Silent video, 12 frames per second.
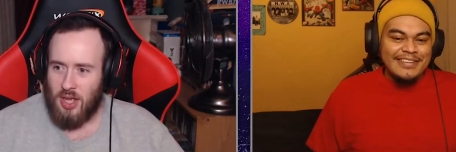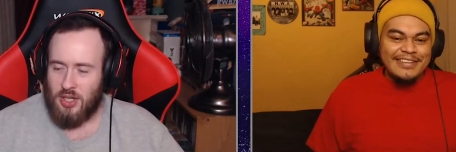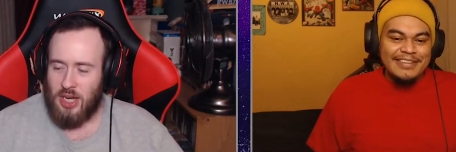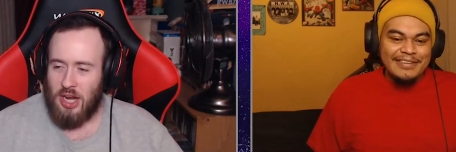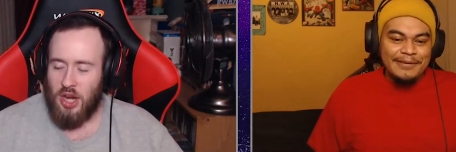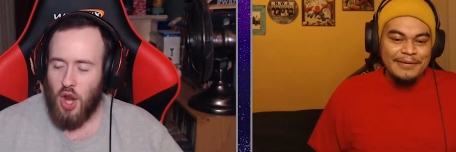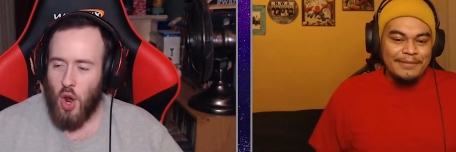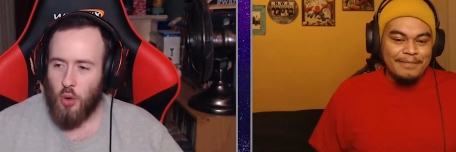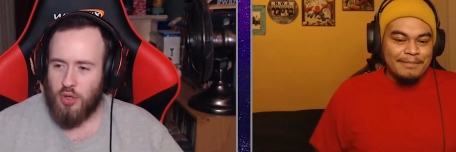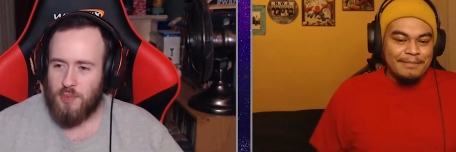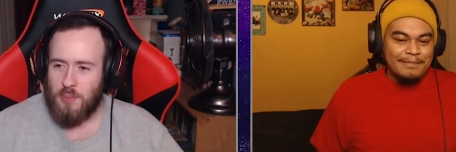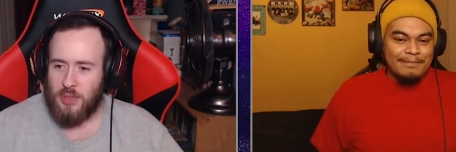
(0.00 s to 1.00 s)
Speaker 1: she had
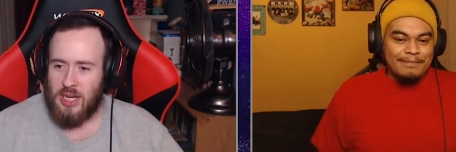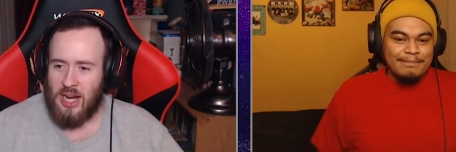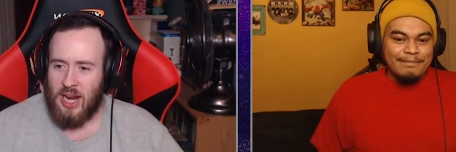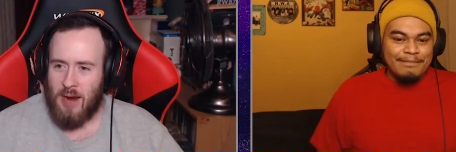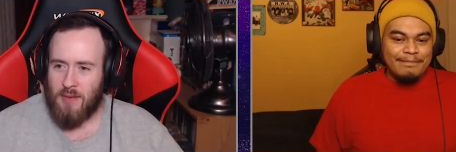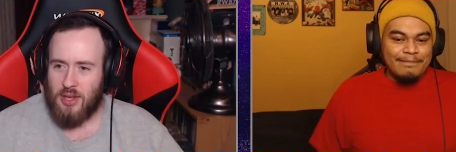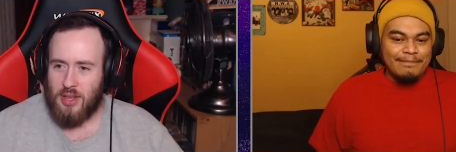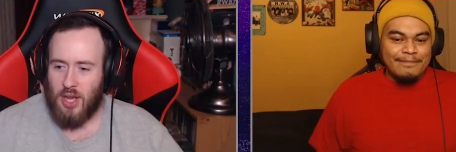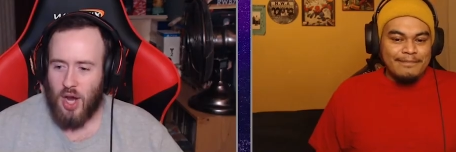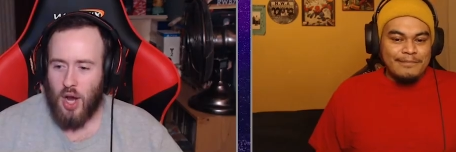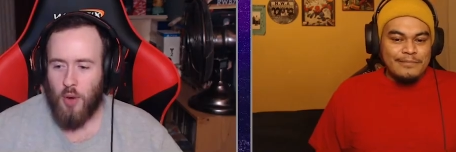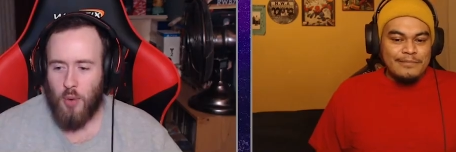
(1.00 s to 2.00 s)
nosebleed and everything.
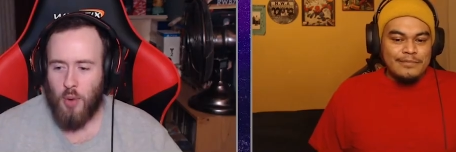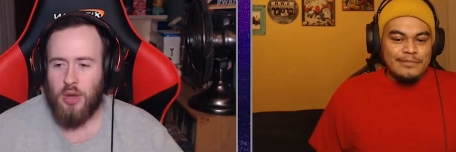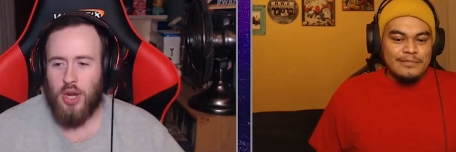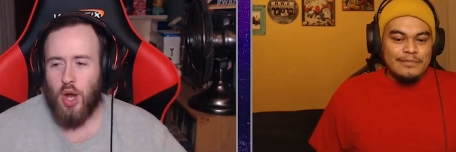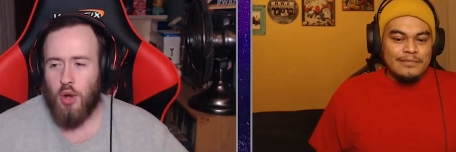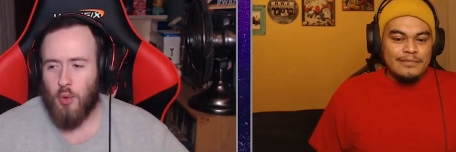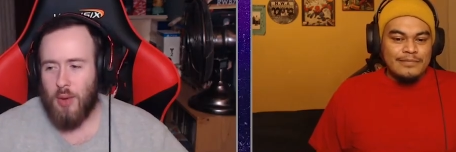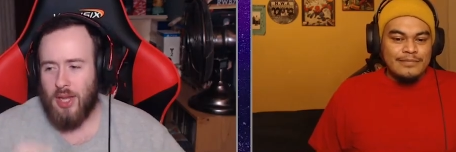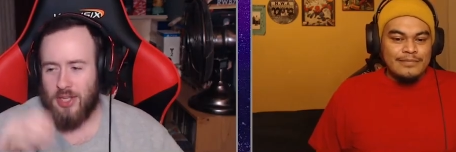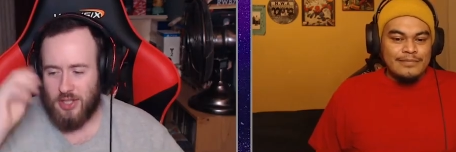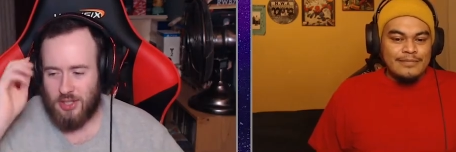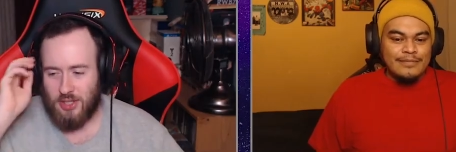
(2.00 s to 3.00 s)
Oh, well, we know who
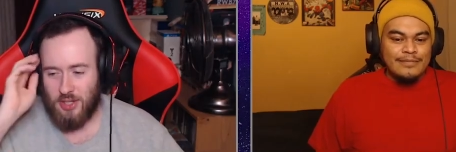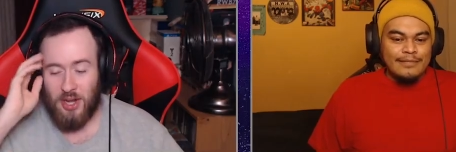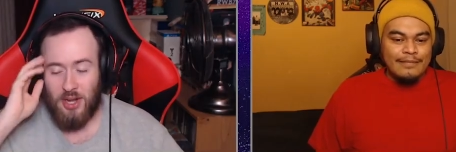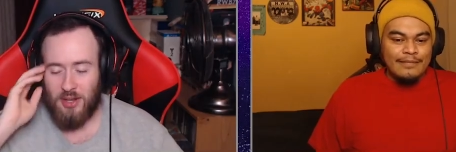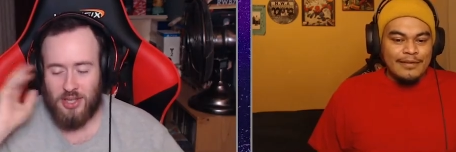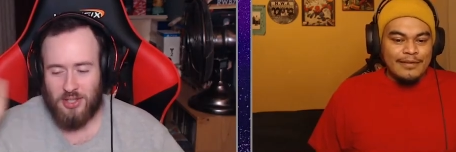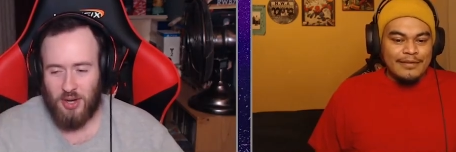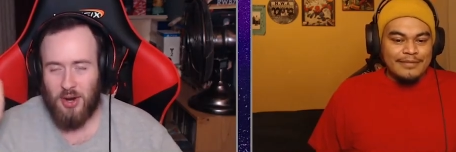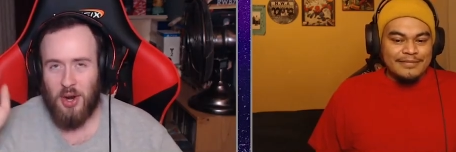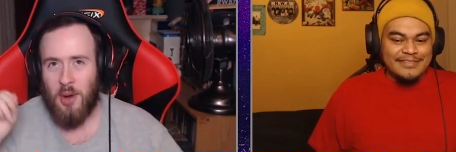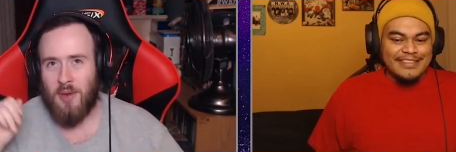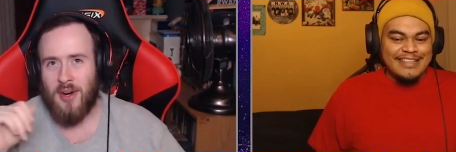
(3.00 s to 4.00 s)
wins. It's, uh, it's
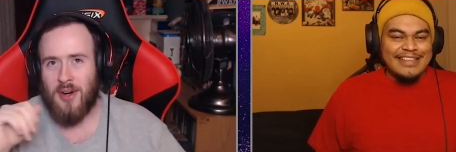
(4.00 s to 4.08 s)
already over. um,